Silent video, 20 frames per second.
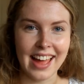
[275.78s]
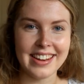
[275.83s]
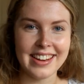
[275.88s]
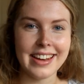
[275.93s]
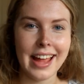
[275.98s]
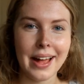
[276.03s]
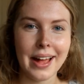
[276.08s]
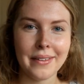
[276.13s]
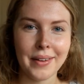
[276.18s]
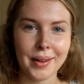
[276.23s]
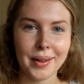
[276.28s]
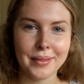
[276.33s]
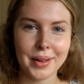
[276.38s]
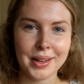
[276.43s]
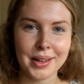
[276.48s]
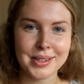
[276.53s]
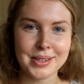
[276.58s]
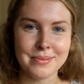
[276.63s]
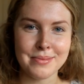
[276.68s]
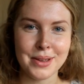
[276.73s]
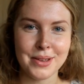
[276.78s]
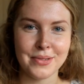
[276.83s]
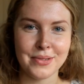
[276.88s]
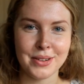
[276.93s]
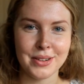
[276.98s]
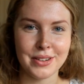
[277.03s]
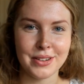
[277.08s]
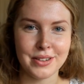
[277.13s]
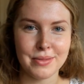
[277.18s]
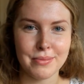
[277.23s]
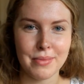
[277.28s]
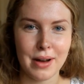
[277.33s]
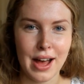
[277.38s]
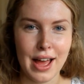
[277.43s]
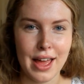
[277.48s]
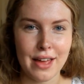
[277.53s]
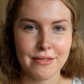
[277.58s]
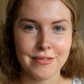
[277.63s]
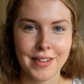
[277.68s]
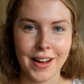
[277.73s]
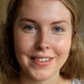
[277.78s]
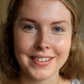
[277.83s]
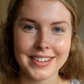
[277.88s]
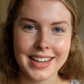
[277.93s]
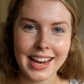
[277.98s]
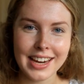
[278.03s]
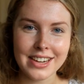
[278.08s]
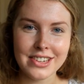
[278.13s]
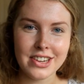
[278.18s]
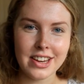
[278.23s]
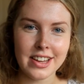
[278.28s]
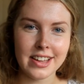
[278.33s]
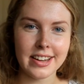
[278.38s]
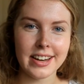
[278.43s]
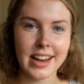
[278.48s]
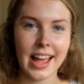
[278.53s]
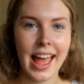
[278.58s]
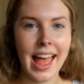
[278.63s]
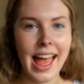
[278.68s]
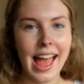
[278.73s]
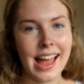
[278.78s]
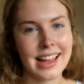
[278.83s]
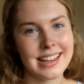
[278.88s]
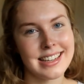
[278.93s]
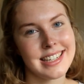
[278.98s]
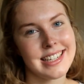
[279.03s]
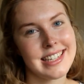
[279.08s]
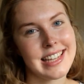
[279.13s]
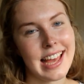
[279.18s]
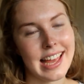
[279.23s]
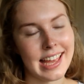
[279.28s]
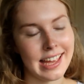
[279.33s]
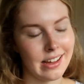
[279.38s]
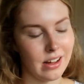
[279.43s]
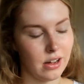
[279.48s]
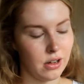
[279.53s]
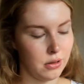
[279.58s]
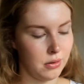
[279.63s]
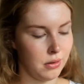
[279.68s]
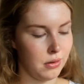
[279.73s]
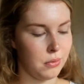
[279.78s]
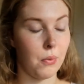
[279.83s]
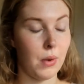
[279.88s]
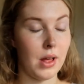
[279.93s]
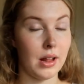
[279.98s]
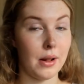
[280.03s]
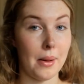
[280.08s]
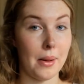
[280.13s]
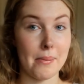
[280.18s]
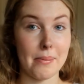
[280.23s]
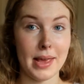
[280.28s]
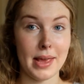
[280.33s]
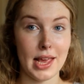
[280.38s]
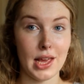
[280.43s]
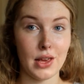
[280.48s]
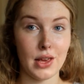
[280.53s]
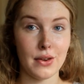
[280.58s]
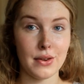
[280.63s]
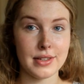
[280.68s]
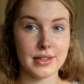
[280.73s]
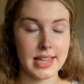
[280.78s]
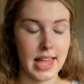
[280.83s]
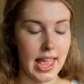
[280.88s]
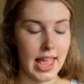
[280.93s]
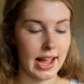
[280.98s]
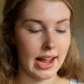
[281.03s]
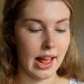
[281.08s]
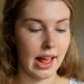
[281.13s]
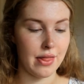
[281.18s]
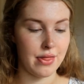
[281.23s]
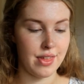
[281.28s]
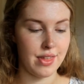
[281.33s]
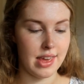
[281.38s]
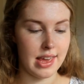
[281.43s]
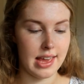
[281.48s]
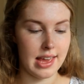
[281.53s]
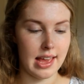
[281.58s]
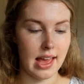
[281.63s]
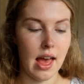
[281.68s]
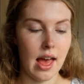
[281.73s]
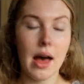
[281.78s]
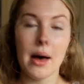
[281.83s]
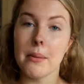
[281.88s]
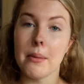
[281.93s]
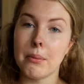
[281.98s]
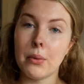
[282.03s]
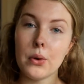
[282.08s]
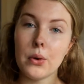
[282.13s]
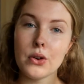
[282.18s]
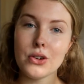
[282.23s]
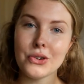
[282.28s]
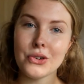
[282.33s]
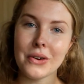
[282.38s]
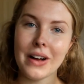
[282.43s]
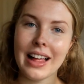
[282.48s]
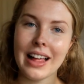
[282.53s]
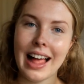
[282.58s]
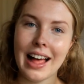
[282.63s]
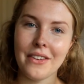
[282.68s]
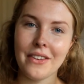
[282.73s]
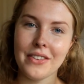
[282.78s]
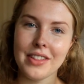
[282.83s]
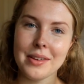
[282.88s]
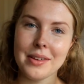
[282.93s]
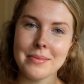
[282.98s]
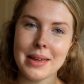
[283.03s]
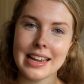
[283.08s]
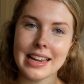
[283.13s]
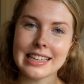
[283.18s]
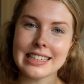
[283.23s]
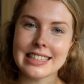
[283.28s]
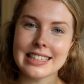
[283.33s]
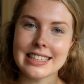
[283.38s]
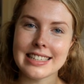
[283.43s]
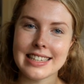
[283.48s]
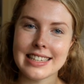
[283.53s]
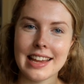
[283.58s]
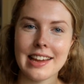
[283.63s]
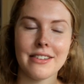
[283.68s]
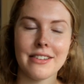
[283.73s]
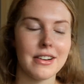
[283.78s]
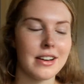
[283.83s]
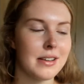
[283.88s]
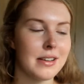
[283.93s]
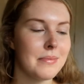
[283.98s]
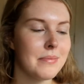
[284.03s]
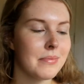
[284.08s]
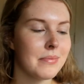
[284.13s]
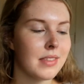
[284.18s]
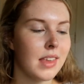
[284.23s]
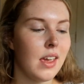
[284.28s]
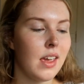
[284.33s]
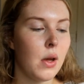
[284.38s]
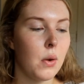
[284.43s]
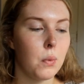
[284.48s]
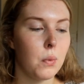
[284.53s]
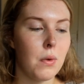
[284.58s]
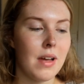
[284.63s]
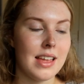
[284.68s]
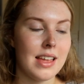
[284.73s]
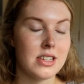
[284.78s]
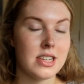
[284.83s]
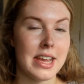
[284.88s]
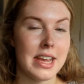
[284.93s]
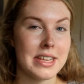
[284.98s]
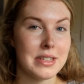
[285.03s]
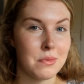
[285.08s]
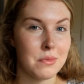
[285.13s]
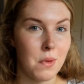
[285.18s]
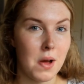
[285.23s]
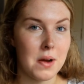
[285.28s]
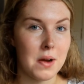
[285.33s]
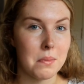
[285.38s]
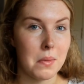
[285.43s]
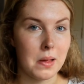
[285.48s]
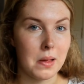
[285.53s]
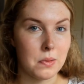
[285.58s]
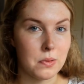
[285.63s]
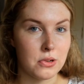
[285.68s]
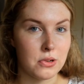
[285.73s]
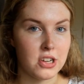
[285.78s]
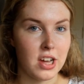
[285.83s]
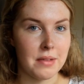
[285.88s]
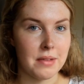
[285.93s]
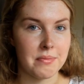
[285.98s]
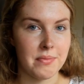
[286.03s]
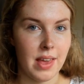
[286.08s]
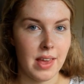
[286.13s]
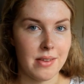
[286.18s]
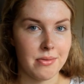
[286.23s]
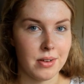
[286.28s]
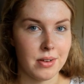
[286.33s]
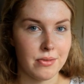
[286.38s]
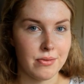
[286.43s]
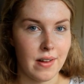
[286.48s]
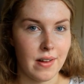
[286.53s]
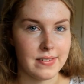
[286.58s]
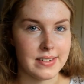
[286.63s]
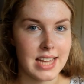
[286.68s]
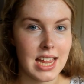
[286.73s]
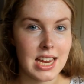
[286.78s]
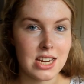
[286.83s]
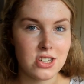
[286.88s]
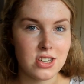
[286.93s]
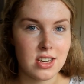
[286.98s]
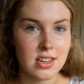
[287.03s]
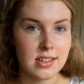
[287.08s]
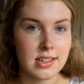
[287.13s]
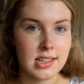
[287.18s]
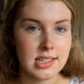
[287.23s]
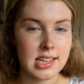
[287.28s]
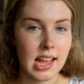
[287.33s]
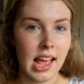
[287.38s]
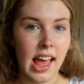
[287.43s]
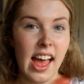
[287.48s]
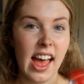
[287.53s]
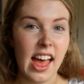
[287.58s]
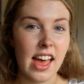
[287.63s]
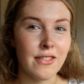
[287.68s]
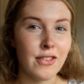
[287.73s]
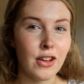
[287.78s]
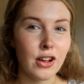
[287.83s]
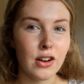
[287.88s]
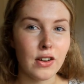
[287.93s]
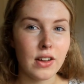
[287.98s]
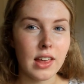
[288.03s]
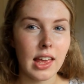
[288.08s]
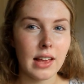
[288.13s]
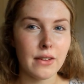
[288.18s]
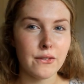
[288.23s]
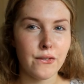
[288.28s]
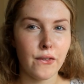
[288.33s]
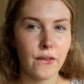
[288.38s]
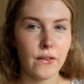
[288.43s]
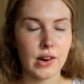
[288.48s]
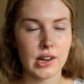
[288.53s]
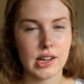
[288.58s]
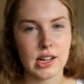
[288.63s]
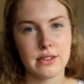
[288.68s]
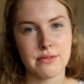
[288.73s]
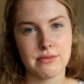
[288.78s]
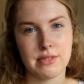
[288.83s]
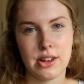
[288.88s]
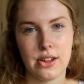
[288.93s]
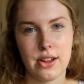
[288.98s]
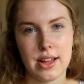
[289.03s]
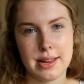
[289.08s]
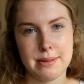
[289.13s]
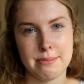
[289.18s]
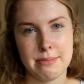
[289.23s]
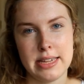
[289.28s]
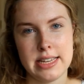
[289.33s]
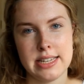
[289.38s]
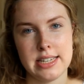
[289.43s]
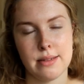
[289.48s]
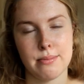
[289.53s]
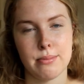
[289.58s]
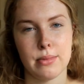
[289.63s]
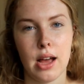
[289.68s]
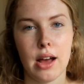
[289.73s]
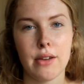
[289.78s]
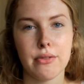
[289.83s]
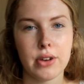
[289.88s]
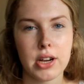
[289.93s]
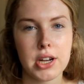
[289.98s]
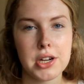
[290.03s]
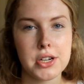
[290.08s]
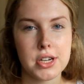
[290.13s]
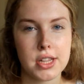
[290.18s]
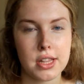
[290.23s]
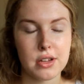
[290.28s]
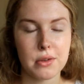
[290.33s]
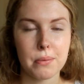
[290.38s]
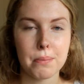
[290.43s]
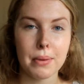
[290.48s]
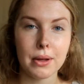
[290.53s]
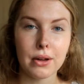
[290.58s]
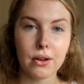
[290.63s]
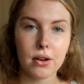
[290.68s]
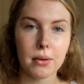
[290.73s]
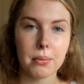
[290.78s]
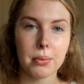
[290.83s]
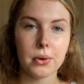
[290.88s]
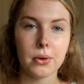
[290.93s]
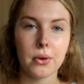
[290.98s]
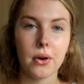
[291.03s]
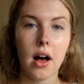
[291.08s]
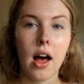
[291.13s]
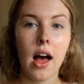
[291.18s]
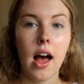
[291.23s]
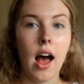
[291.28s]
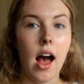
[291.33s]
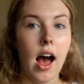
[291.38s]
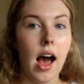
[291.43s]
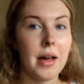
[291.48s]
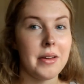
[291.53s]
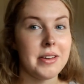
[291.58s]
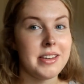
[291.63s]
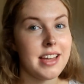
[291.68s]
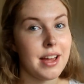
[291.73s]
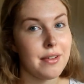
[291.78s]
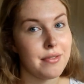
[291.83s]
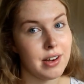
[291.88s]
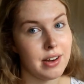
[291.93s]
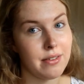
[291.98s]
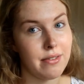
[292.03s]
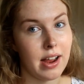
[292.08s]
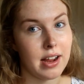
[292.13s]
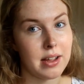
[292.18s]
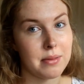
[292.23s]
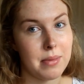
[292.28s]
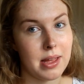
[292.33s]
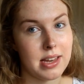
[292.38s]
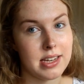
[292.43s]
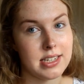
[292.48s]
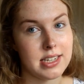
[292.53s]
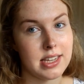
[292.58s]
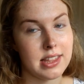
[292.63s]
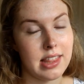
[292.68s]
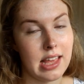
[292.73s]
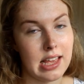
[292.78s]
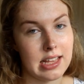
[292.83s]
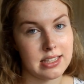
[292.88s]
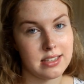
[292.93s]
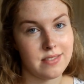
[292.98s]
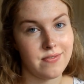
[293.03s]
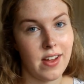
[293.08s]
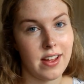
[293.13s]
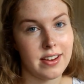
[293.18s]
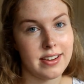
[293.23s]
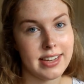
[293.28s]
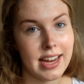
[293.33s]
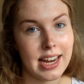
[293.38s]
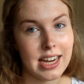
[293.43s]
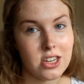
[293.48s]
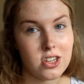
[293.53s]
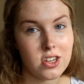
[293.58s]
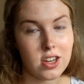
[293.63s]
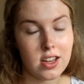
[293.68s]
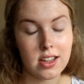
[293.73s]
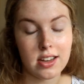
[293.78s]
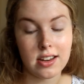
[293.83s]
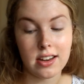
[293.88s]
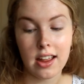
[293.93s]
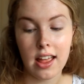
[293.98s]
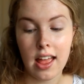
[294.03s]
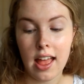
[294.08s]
And now I'm going to move on to my foundation. Today I will be using the Bourjois Healthy Mix Serum, which is one of my all-time favourite foundations. If you're looking for a kind of light medium coverage that's buildable, I would definitely recommend this foundation.